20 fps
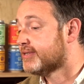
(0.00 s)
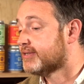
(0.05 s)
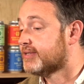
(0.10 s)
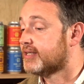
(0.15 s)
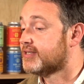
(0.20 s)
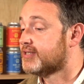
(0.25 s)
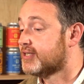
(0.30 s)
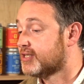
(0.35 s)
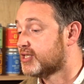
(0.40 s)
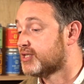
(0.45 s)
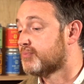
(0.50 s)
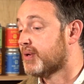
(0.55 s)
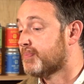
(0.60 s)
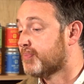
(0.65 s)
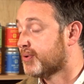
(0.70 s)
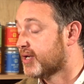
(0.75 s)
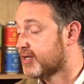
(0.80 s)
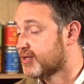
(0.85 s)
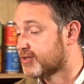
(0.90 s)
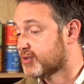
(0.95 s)
the system we
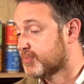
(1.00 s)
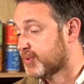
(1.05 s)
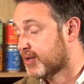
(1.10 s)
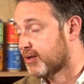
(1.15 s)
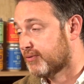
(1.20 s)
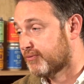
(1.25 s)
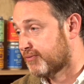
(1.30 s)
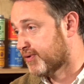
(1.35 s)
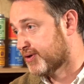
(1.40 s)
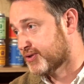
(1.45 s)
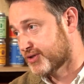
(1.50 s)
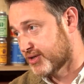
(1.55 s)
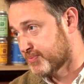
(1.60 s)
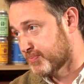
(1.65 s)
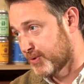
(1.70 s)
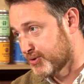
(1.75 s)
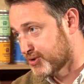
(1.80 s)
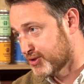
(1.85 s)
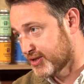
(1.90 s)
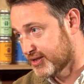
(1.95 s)
put in is something called reverse
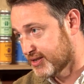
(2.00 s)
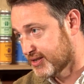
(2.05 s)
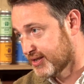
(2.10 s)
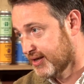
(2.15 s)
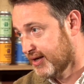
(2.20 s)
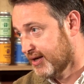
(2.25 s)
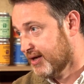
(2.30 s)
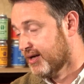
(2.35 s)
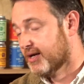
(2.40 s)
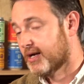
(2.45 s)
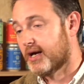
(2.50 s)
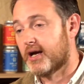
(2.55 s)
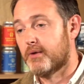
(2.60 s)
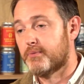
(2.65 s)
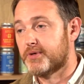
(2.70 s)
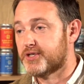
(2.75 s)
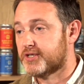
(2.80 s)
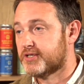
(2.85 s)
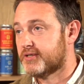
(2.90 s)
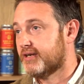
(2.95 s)
osmosis,
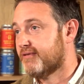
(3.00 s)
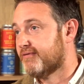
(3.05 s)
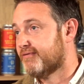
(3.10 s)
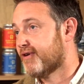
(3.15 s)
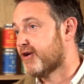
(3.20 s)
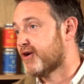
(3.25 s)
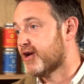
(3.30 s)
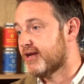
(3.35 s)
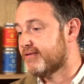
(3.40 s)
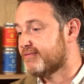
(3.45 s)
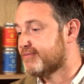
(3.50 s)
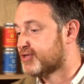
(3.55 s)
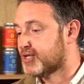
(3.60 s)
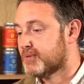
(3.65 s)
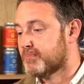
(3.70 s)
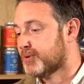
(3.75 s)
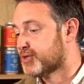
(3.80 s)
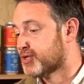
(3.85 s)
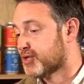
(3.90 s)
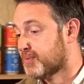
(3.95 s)
which in very
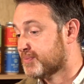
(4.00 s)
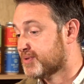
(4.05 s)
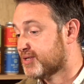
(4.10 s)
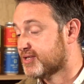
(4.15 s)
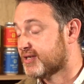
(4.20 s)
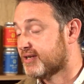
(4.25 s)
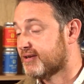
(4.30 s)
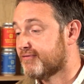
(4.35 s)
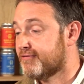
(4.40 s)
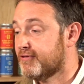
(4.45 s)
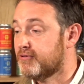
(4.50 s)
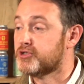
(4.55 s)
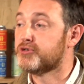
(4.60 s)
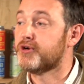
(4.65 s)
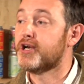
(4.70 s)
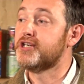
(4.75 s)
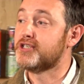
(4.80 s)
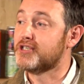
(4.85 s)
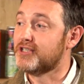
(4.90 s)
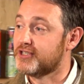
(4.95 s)
simple terms is a
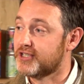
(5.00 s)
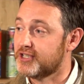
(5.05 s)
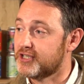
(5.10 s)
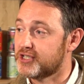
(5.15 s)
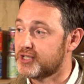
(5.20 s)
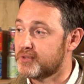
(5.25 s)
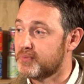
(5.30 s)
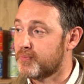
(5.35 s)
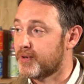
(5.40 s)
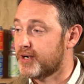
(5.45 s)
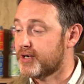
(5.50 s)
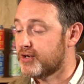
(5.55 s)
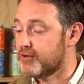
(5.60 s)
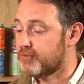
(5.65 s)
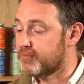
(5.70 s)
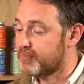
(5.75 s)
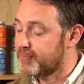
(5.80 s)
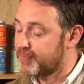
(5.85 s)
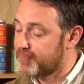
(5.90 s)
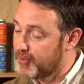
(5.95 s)
filtration system where
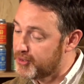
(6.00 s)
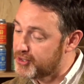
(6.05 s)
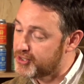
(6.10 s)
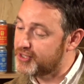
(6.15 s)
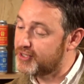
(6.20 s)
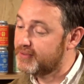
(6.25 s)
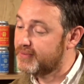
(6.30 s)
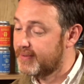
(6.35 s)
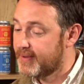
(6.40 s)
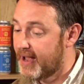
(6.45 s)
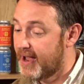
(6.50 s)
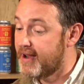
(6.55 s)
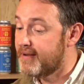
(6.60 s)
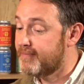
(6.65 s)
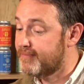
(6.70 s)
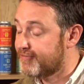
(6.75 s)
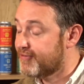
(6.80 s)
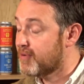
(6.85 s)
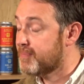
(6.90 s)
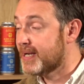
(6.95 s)
you push
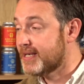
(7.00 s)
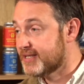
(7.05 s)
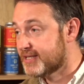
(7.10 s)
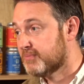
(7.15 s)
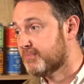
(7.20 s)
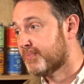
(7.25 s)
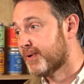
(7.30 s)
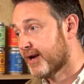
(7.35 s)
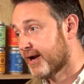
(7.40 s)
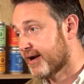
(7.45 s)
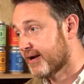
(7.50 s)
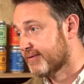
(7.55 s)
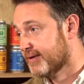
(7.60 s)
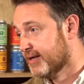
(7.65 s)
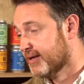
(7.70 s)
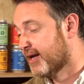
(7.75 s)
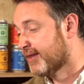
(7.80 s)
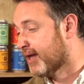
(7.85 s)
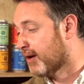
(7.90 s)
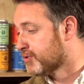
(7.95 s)
a fermented beer,
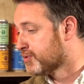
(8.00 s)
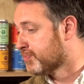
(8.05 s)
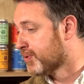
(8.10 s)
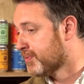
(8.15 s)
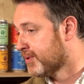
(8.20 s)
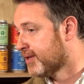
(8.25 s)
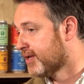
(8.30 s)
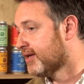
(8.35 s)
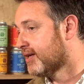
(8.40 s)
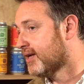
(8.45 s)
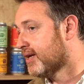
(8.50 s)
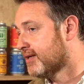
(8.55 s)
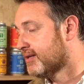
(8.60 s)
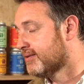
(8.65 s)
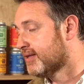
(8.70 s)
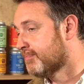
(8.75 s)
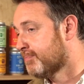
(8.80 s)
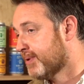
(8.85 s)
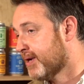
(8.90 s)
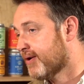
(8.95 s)
and that was probably the key.
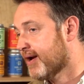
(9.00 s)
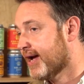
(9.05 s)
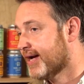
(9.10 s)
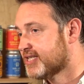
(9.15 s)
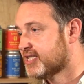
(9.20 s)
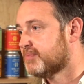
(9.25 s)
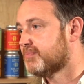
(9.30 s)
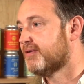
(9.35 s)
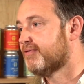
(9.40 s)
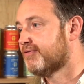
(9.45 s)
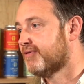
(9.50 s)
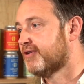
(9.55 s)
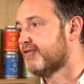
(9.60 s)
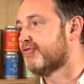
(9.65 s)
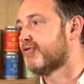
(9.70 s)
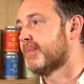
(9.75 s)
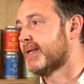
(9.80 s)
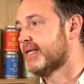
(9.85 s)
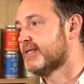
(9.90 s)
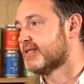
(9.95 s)
The beer had to be fully
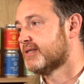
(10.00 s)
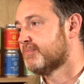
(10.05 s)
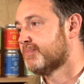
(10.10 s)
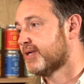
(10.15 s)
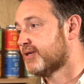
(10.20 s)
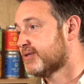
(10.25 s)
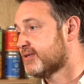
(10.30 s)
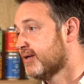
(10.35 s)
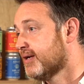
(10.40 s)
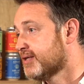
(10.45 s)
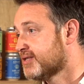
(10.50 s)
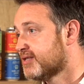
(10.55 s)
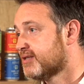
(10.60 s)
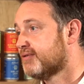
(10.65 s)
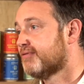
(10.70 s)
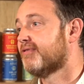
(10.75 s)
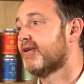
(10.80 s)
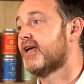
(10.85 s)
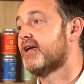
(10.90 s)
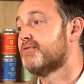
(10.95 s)
fermented because lots of
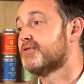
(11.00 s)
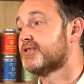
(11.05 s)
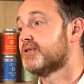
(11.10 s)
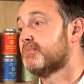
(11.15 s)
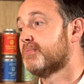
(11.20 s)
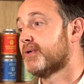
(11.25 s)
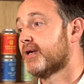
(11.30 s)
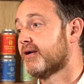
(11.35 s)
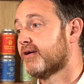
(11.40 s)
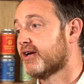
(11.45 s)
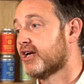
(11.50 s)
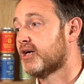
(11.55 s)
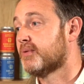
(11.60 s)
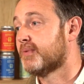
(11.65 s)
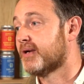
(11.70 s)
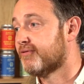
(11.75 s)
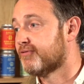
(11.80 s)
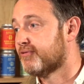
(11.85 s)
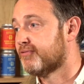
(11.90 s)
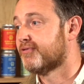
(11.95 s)
the flavors in beer are
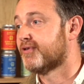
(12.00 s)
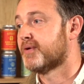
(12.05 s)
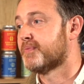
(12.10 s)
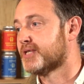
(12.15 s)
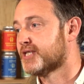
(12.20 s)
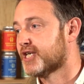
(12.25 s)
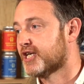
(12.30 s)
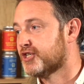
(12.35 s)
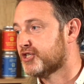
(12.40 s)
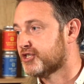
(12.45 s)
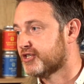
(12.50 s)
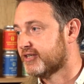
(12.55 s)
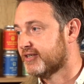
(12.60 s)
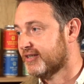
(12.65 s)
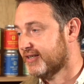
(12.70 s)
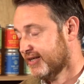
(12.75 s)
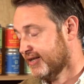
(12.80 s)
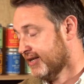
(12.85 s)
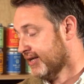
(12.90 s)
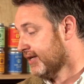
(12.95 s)
coming from fermentation.
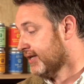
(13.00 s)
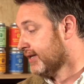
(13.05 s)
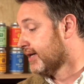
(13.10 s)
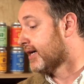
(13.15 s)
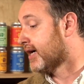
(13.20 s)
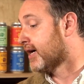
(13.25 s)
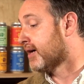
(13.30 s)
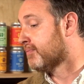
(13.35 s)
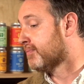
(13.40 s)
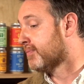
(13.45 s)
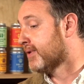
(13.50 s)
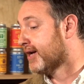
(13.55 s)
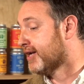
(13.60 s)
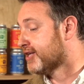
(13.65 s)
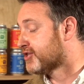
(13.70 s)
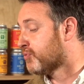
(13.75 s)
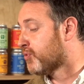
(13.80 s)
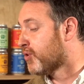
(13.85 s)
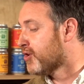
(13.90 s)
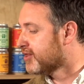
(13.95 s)
And
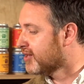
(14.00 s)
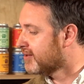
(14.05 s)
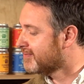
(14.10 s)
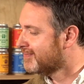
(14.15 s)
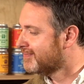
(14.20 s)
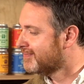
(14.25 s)
it's a word that